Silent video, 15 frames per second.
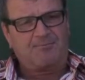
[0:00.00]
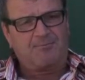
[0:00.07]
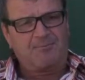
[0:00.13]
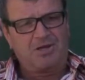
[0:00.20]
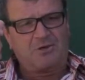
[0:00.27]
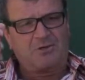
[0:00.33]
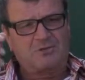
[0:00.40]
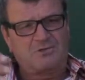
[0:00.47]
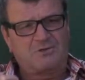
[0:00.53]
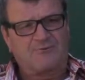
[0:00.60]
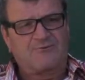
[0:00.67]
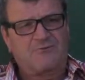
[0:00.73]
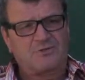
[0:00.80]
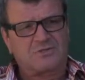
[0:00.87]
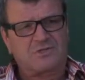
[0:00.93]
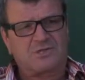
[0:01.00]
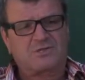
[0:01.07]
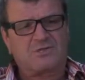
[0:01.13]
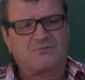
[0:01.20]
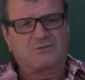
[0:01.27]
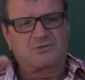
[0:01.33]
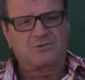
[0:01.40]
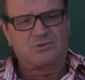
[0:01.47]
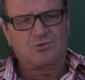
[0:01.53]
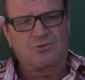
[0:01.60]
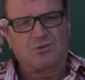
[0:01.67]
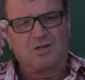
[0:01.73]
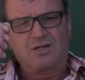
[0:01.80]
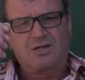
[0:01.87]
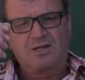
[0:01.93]
because of the fertility of the
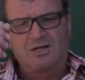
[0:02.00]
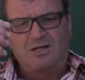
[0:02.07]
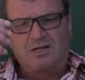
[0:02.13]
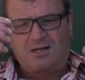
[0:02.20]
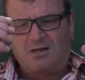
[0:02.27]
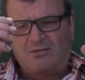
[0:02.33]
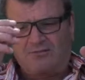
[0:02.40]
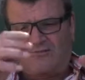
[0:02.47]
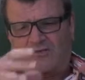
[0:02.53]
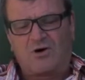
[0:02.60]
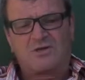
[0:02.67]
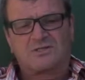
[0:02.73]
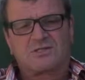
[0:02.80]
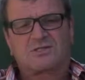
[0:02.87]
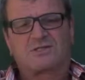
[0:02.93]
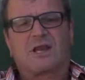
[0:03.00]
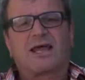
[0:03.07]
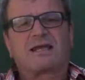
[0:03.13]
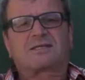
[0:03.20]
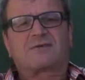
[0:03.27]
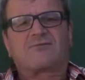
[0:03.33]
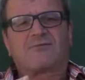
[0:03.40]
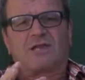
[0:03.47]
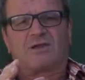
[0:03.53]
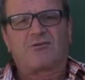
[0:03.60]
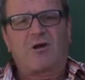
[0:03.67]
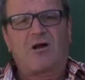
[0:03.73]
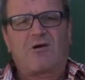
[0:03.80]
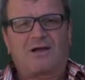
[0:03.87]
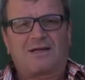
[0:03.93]
soil, the vines are still actively
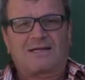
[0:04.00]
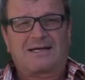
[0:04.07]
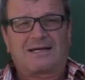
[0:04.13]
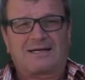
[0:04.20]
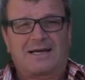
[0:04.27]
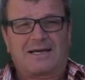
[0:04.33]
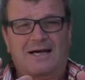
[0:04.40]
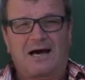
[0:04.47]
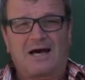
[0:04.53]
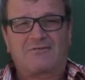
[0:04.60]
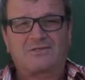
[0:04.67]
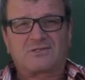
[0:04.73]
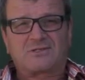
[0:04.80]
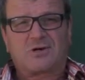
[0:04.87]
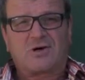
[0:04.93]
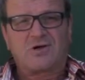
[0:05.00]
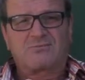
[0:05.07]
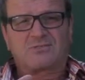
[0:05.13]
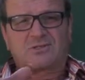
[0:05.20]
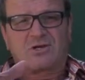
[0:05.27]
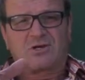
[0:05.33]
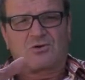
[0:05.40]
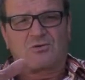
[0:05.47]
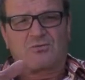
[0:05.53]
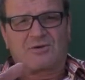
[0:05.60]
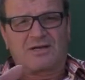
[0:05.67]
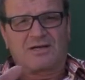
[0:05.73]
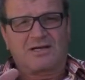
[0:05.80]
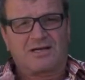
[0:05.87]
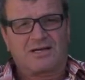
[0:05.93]
growing at harvest time, so
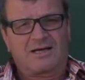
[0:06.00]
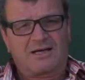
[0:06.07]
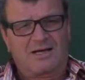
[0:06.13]
we're